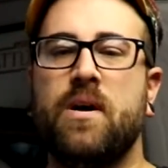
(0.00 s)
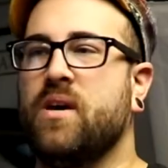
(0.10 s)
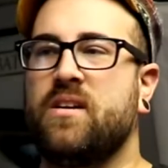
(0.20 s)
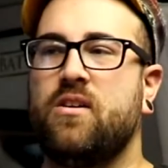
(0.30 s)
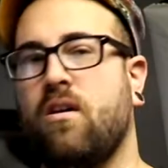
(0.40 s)

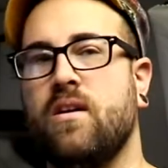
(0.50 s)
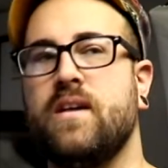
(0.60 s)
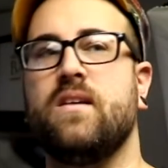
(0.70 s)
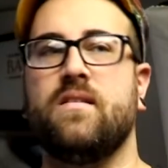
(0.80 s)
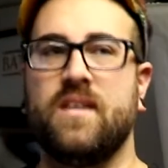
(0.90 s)
But
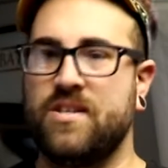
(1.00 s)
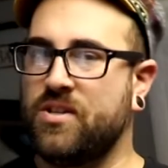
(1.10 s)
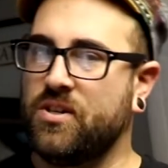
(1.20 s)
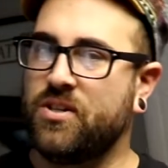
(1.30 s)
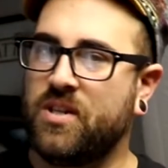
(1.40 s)
guarding
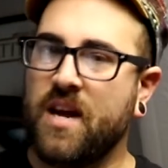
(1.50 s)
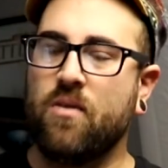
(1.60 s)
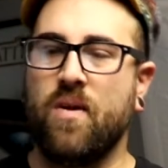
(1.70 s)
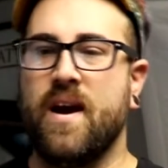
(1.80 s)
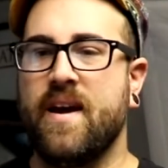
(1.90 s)
this
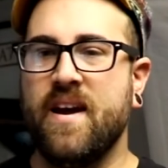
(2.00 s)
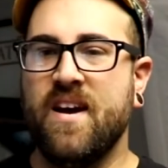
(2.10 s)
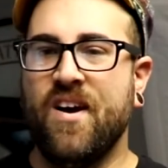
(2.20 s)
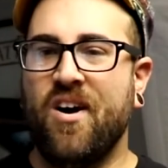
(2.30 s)
stairway